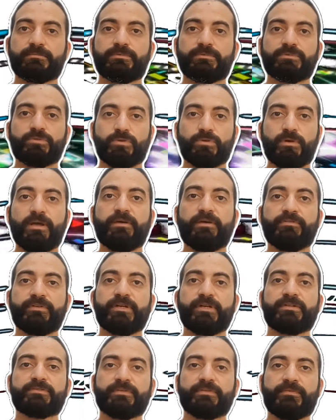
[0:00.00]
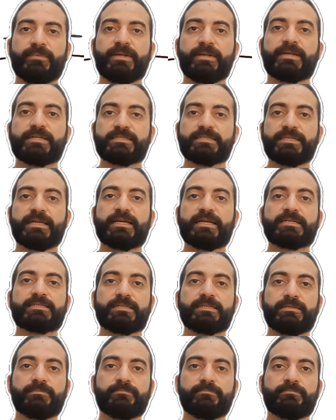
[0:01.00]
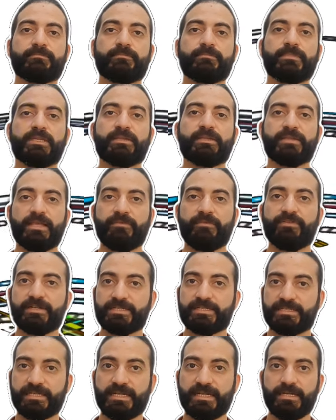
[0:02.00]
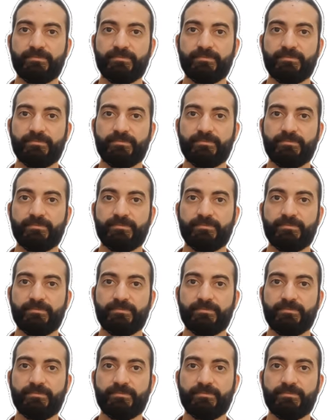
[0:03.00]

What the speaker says: to f minus 1x, the first